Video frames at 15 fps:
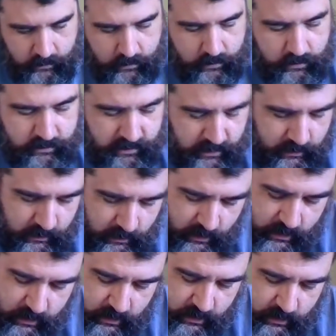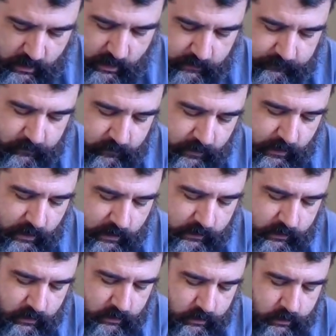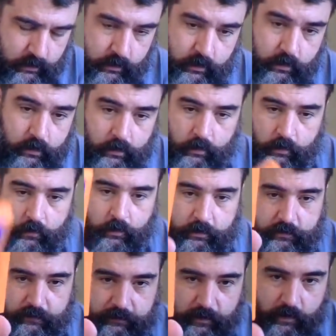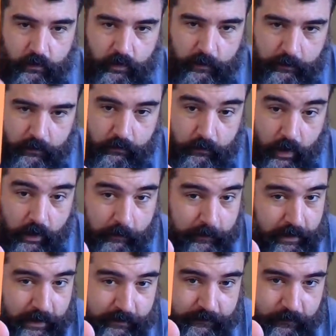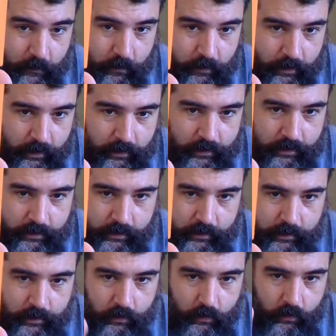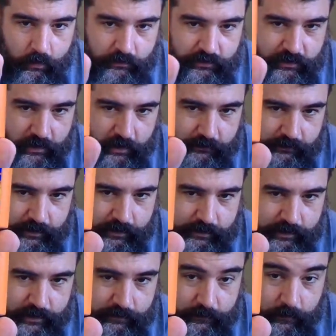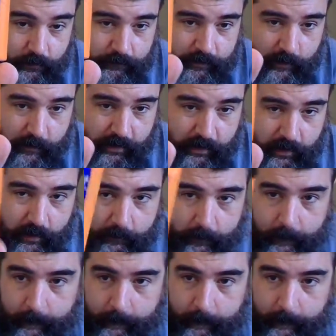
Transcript: Then, after that, what to follow up? Rockman 4. Orange cartridge for Famicom.